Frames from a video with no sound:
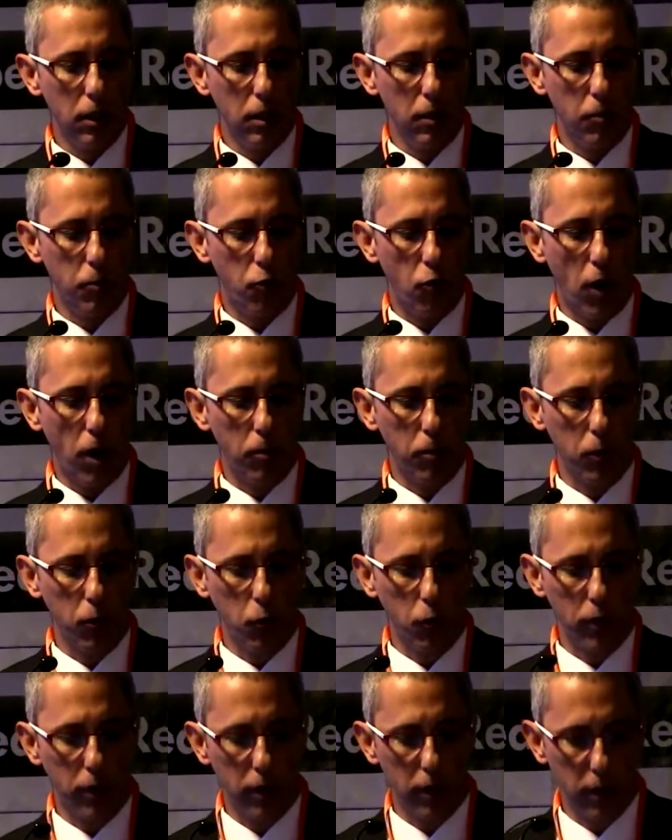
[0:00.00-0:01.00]
problem
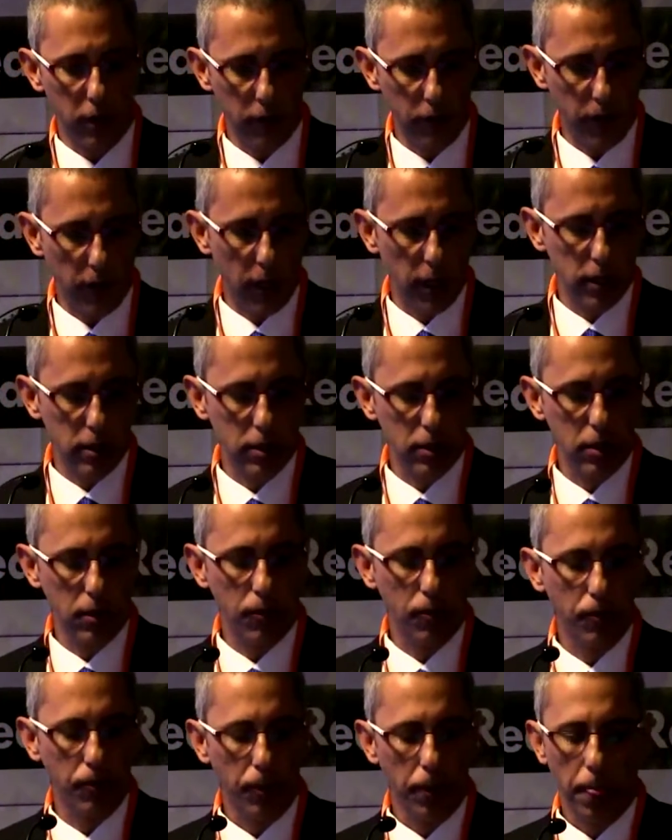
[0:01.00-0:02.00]
with the device.
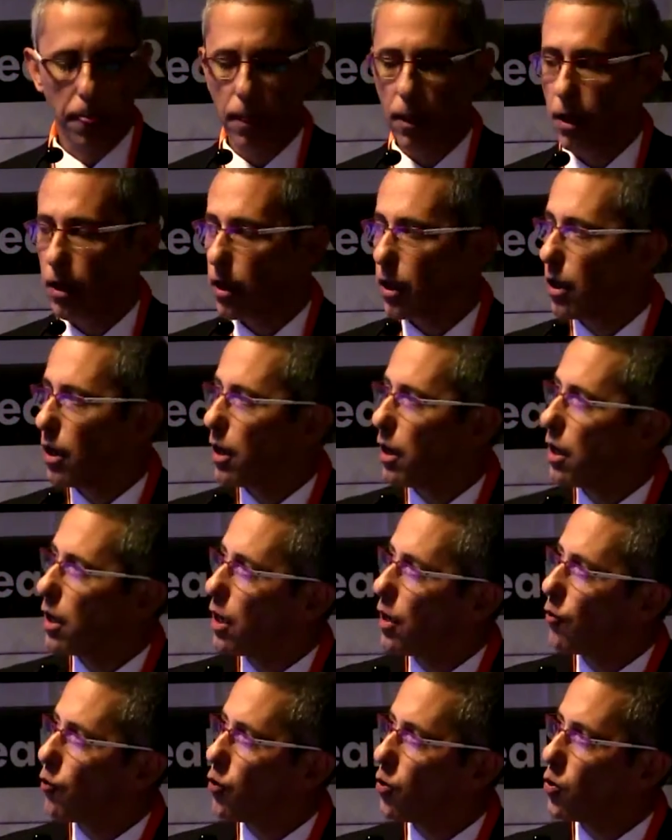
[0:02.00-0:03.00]

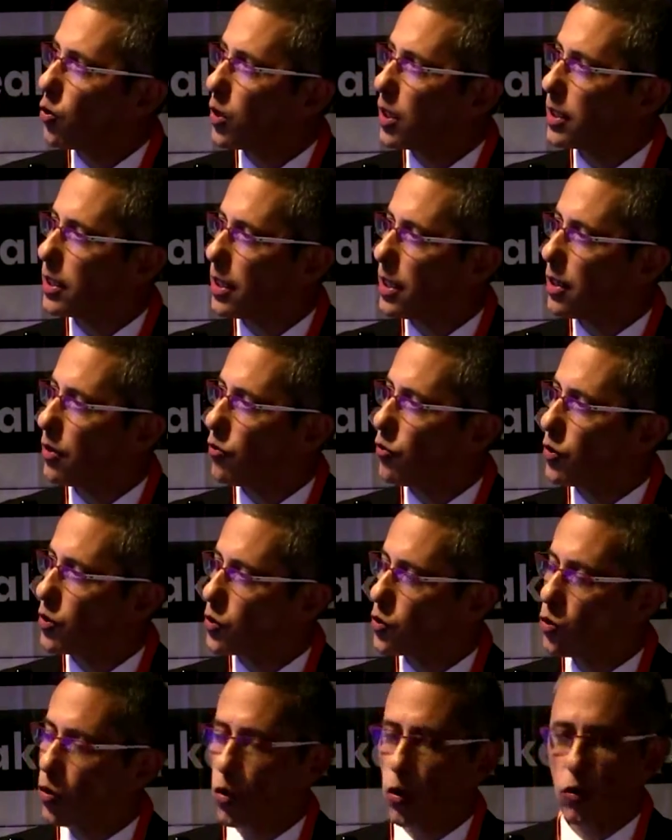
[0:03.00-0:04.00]
If we look at the
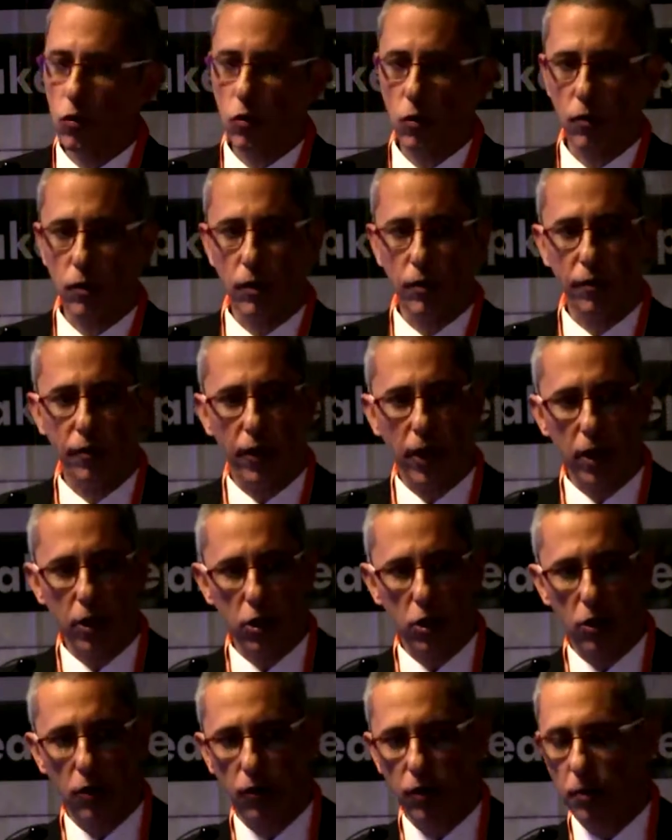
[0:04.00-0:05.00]
result of the
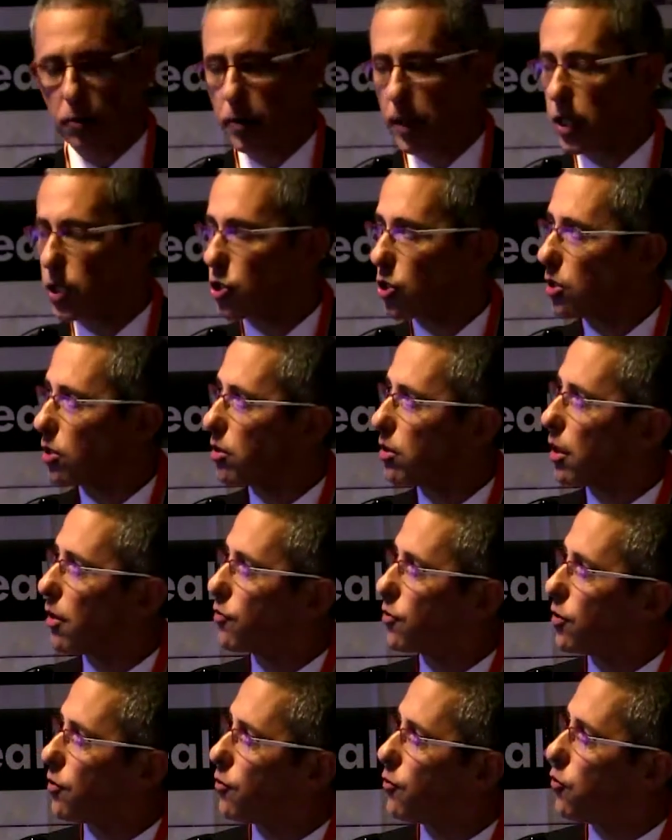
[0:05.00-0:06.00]
function of the patient
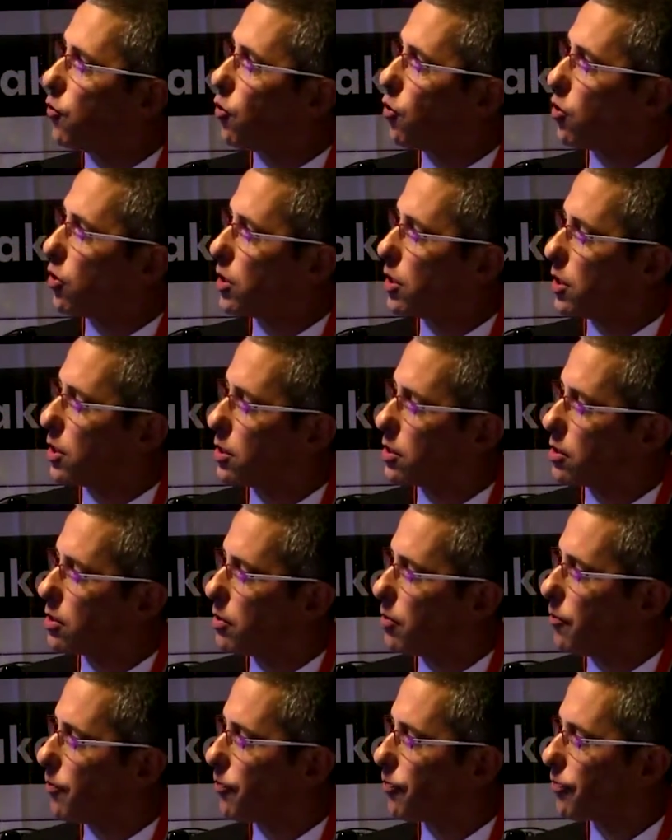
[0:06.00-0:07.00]
after 4 years,
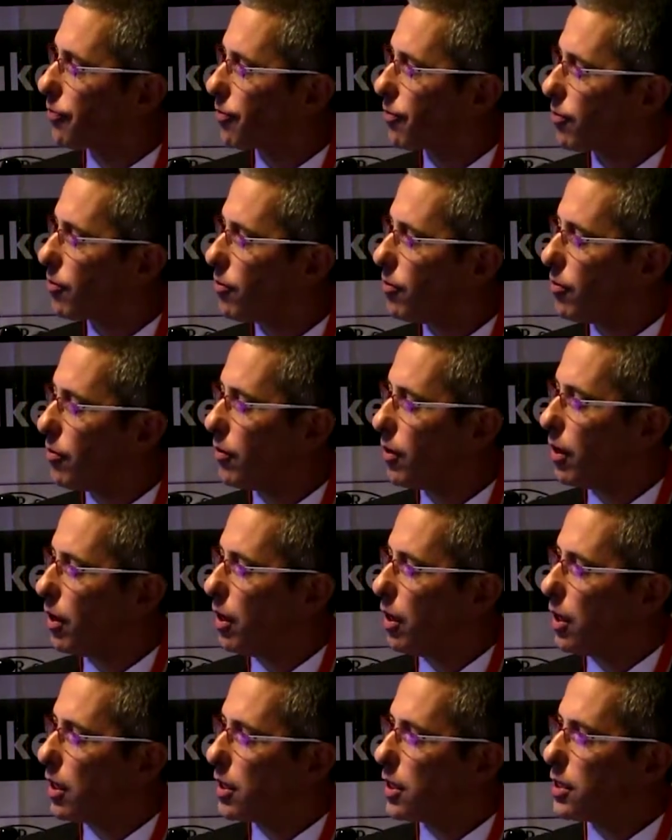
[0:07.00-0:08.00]

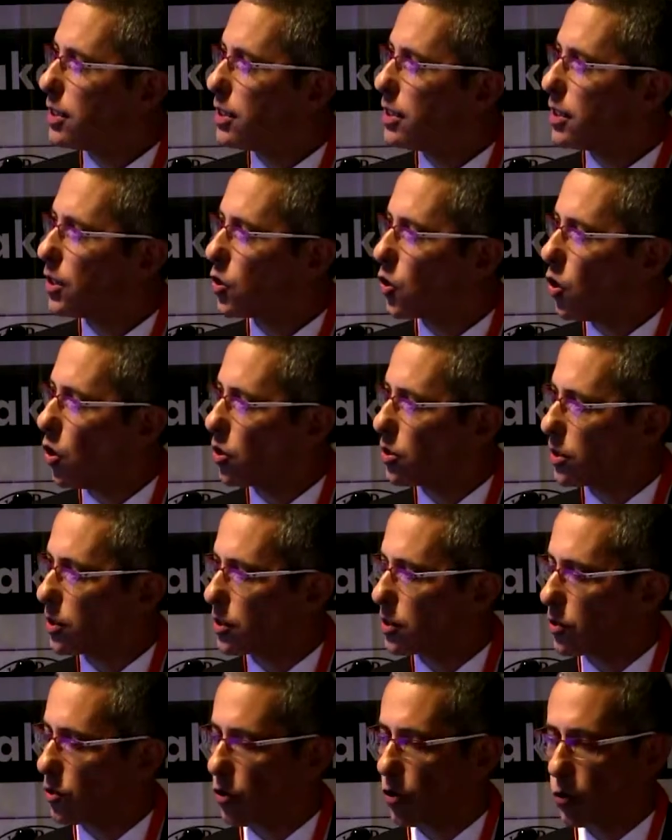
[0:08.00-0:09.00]
this is the Condon
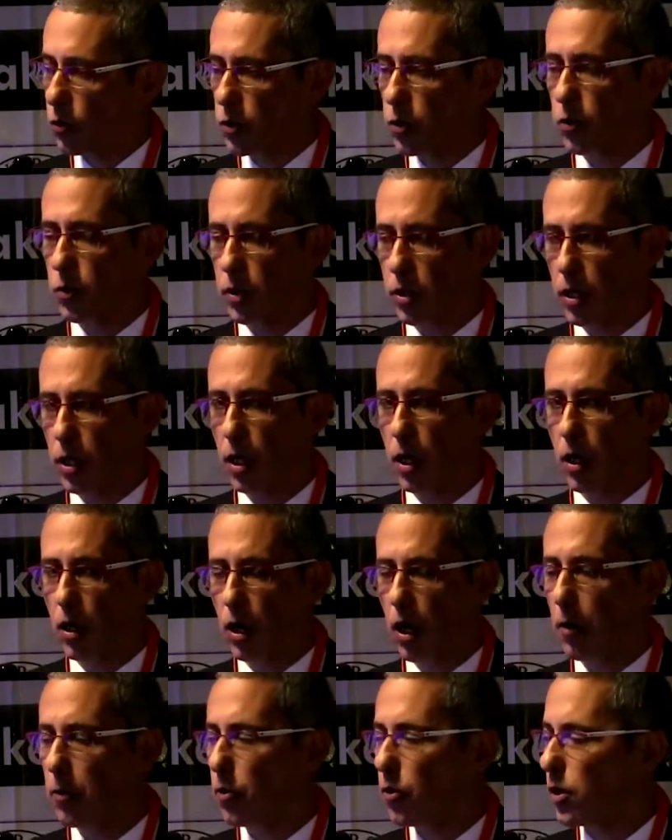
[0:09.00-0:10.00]
score, which we're going to
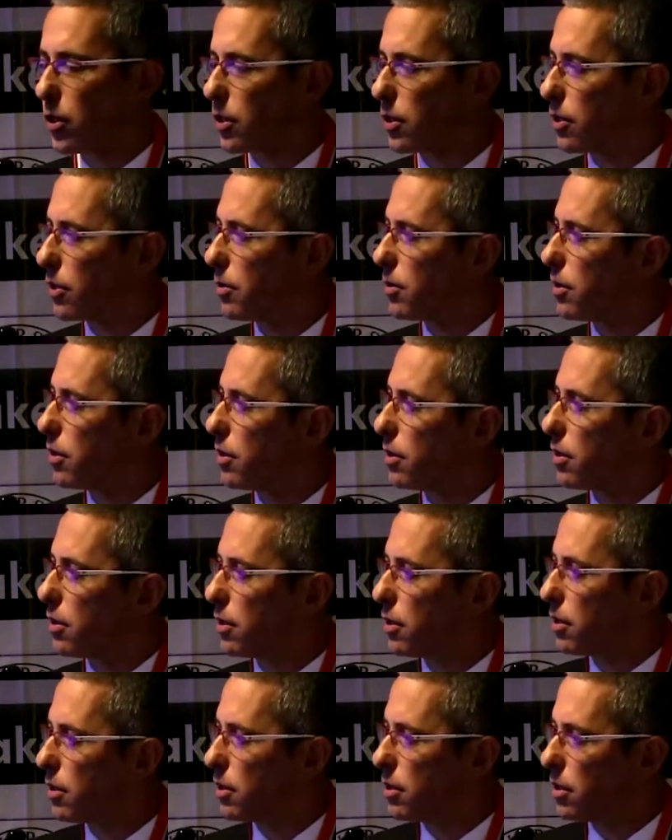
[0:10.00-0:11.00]
elaborate
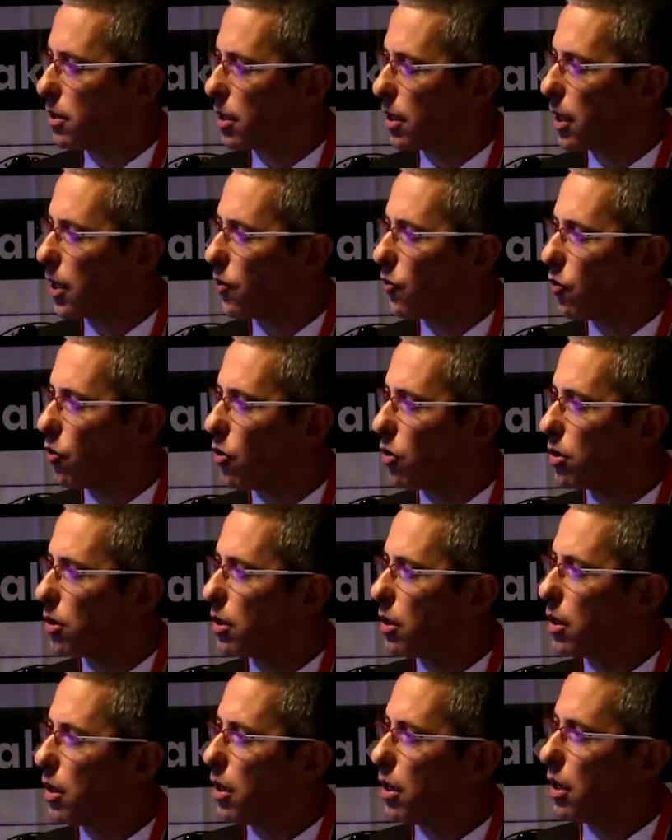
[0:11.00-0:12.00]
later on.
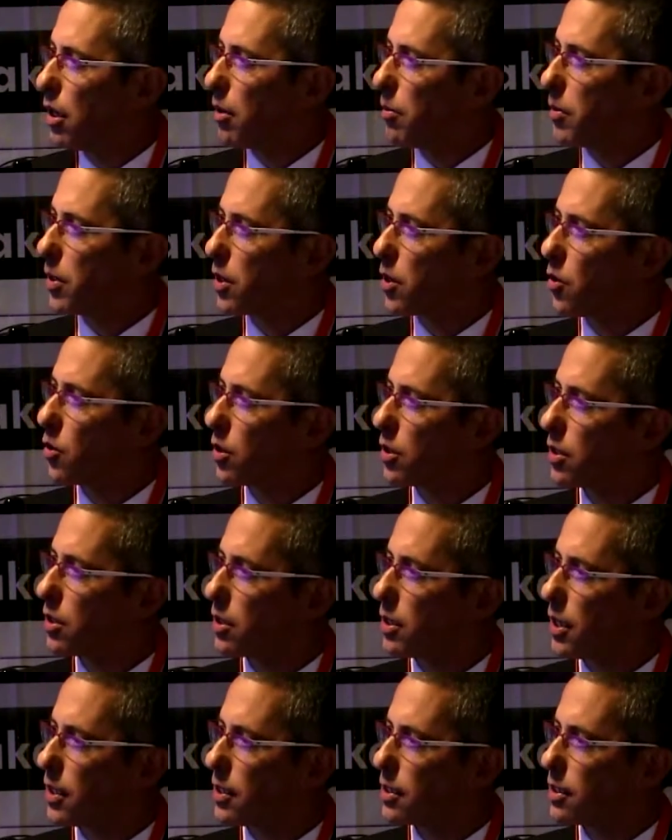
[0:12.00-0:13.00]
But look,
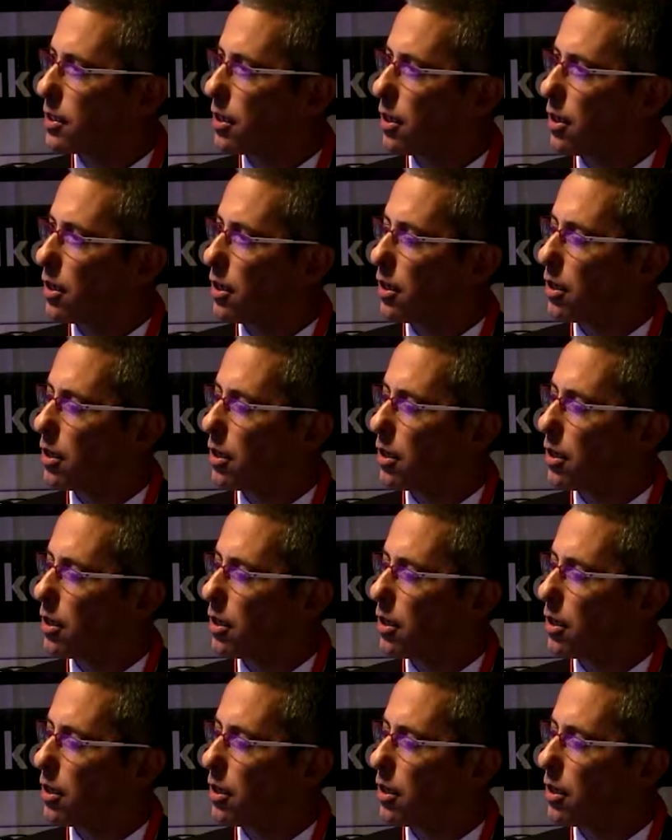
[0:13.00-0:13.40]
that's the